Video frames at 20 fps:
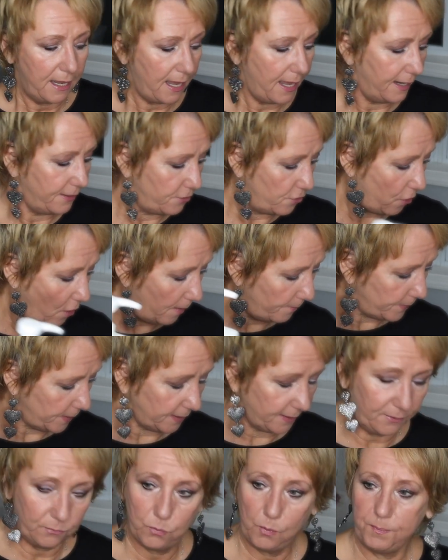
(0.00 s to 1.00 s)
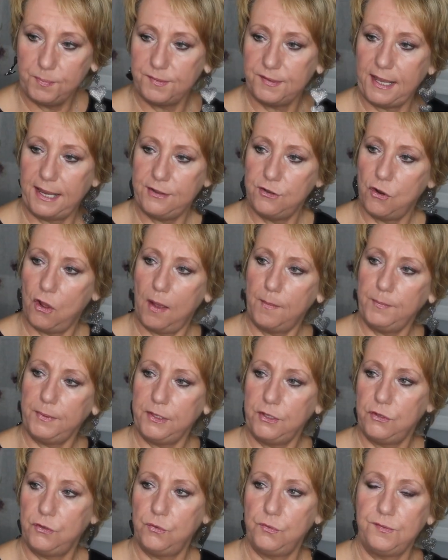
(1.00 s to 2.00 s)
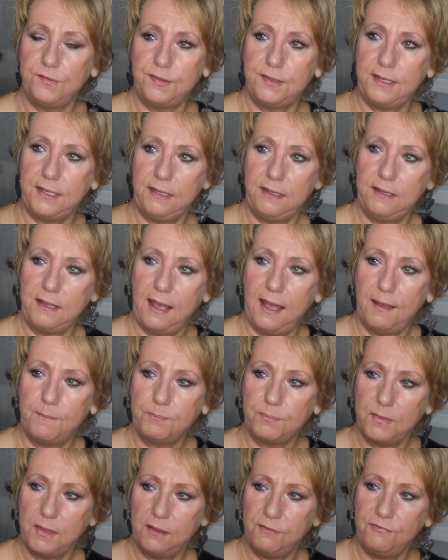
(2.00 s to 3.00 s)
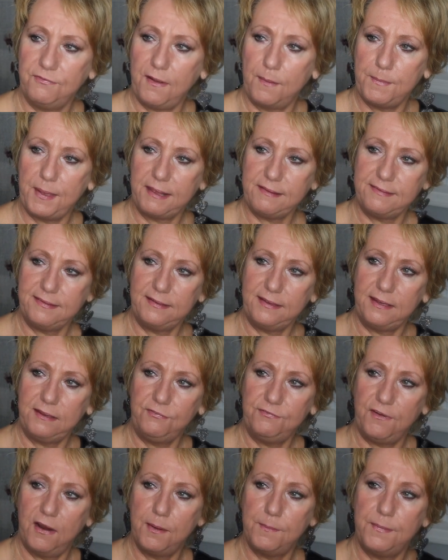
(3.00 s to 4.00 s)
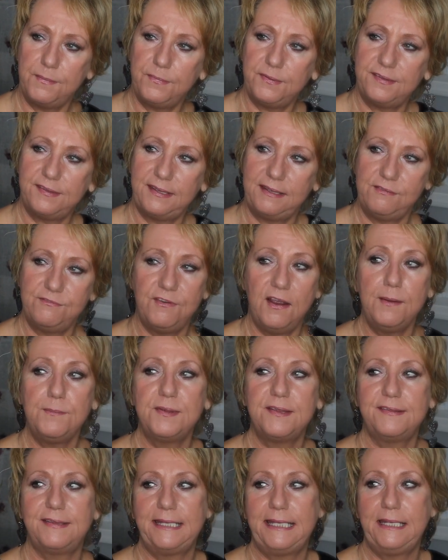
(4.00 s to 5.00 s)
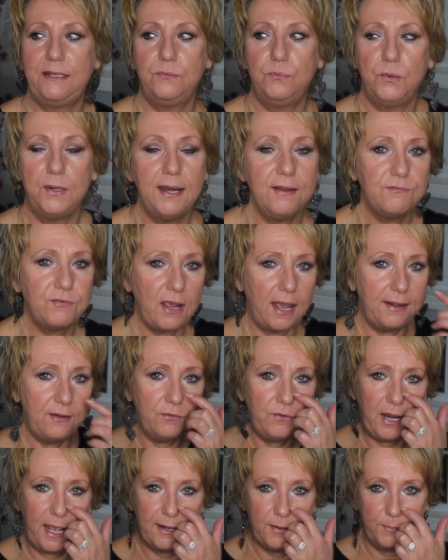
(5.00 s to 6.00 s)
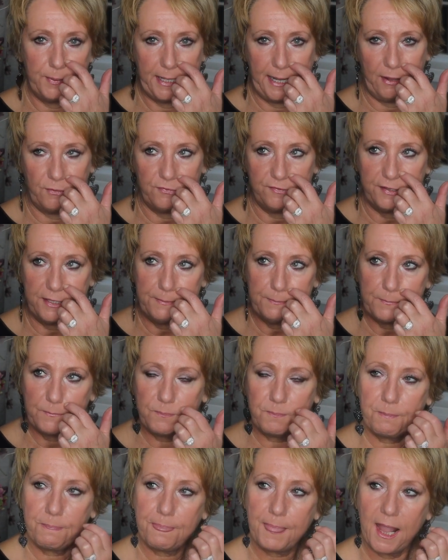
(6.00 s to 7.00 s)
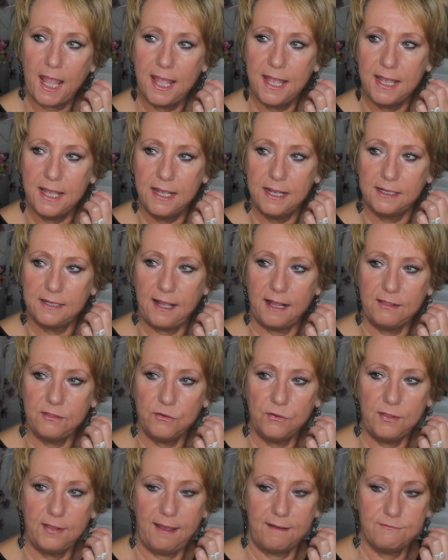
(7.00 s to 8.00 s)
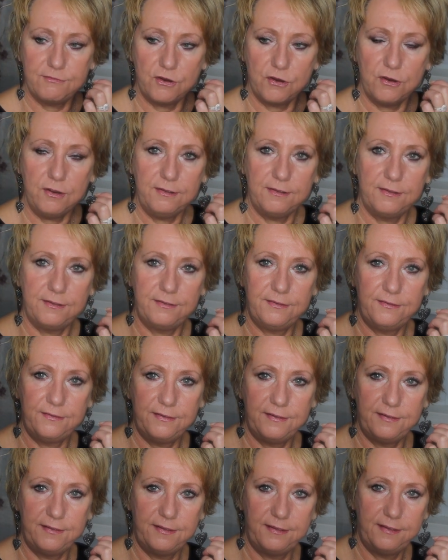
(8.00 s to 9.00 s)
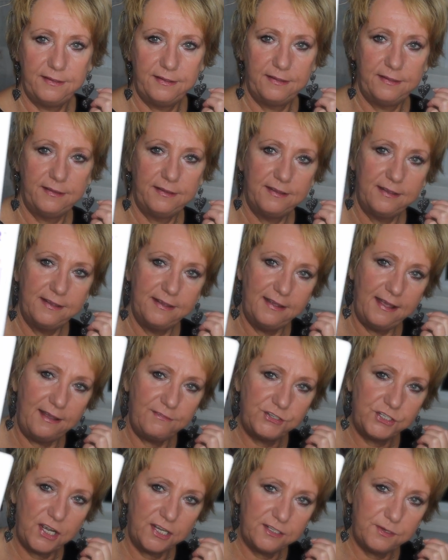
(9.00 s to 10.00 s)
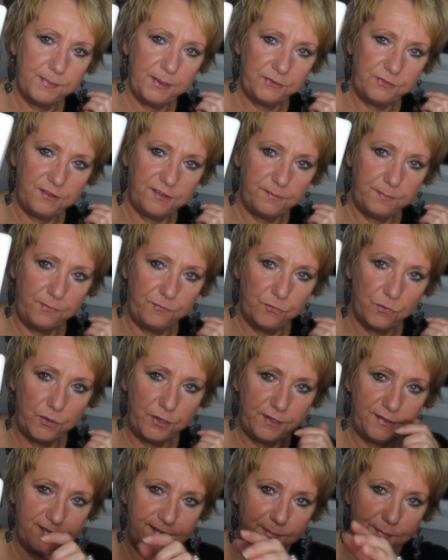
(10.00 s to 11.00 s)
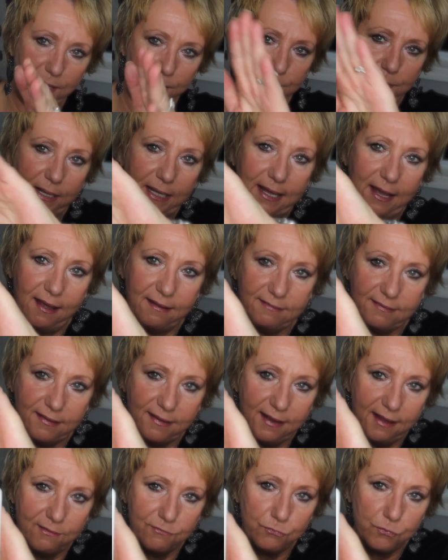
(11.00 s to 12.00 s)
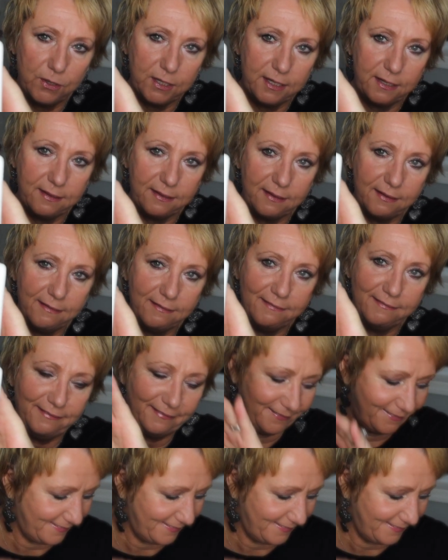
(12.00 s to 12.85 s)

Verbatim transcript: I normally, whoops, I normally use the, um, the pharmacy, pharmacy, pharmacy, whatever. I don't know how to pronounce it. Color Lover. I've talked about this before. You can see my big S I have written in there.